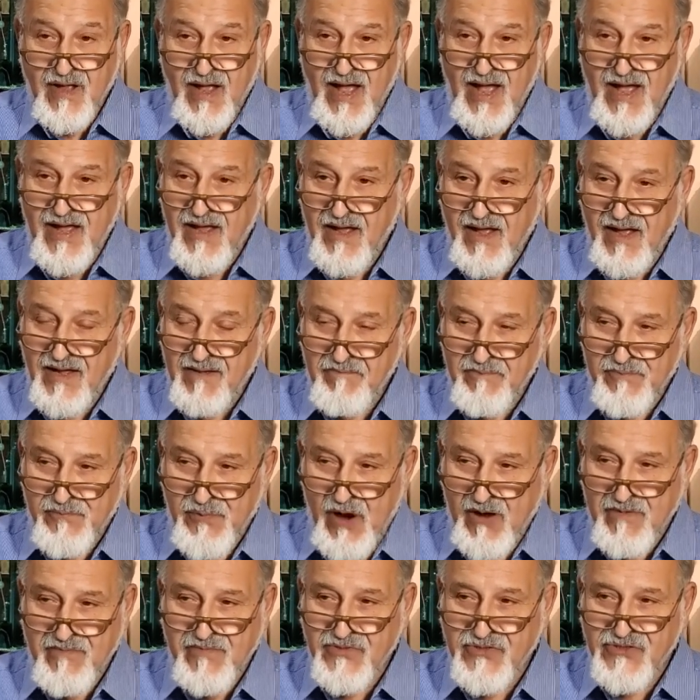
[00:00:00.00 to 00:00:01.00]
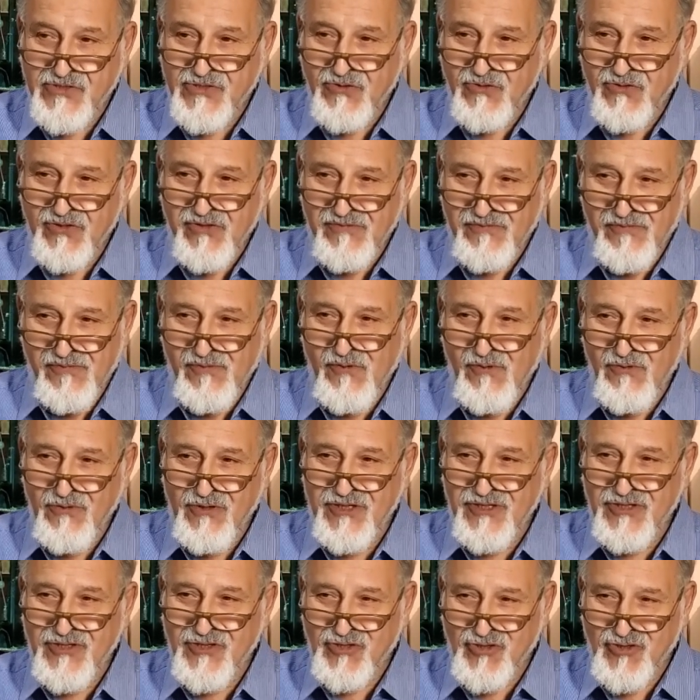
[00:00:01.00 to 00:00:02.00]
I promise you the
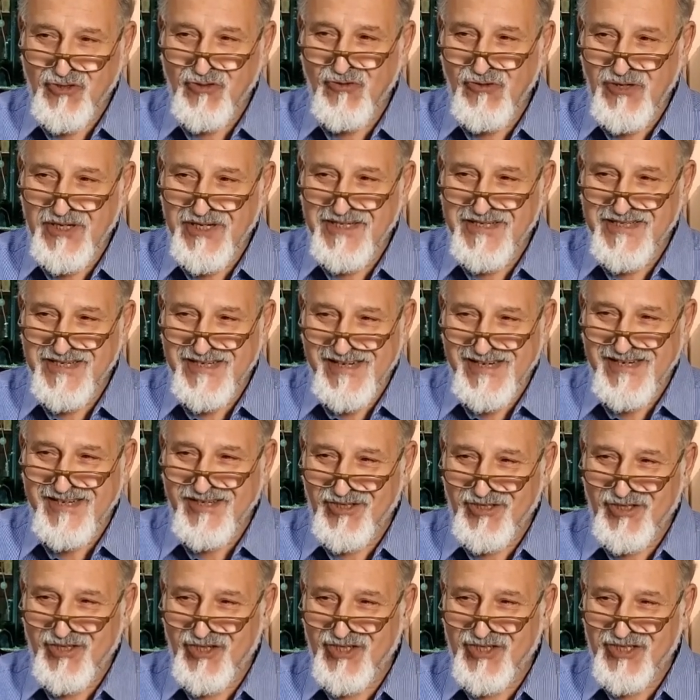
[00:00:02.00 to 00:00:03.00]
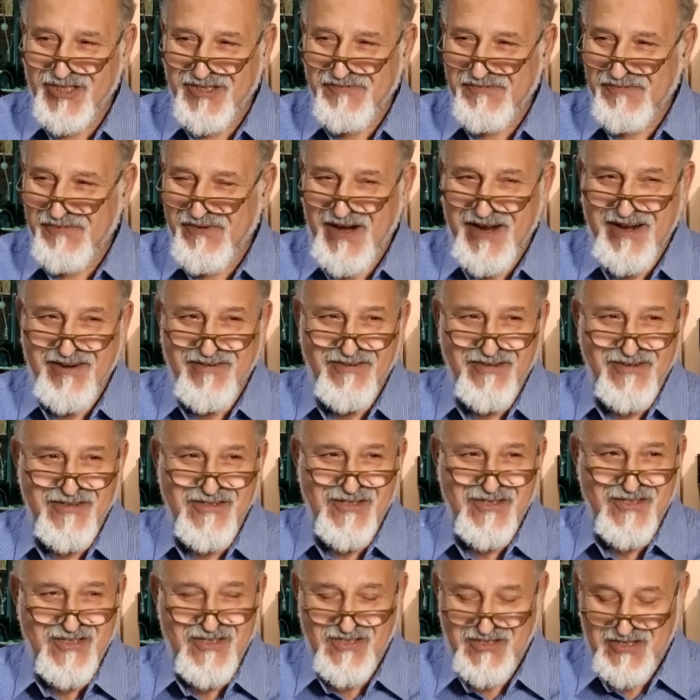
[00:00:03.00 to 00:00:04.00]
food is truly delicious. The
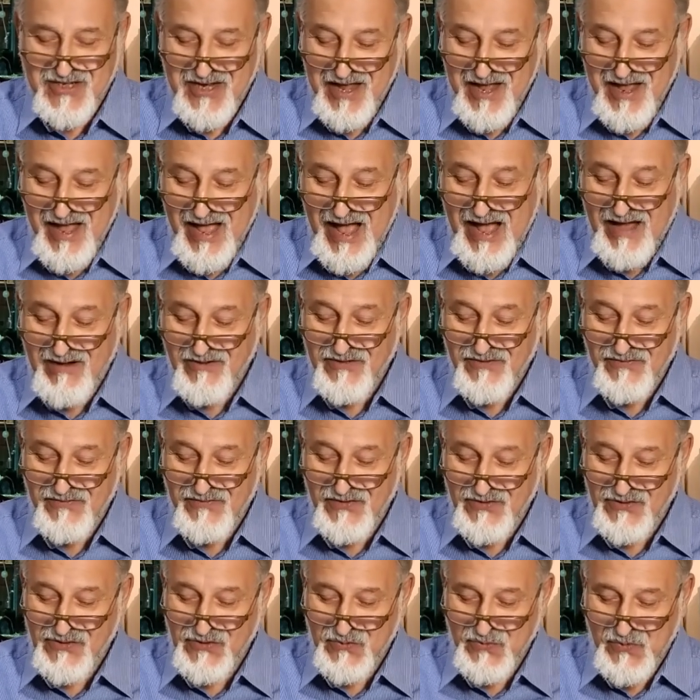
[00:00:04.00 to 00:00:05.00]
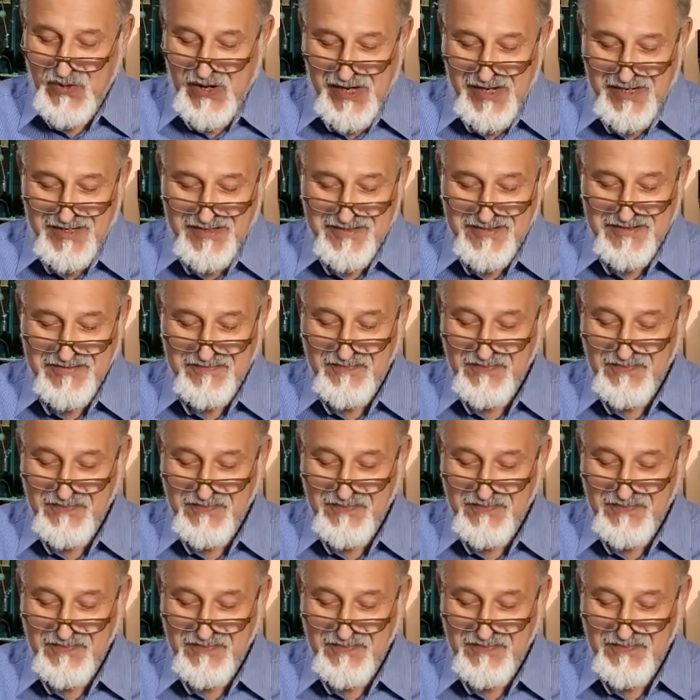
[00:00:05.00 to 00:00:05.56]
fragrance is out of this world.